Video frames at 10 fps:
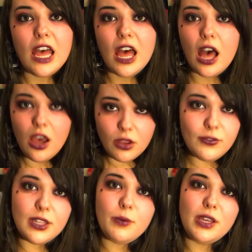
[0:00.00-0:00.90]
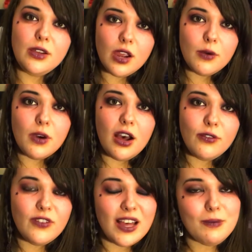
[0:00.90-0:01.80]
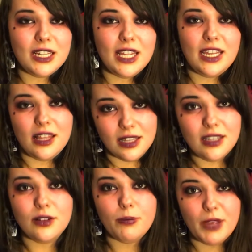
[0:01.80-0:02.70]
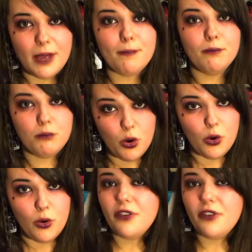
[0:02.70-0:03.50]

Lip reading: Hopefully we can grow our family a little bit more.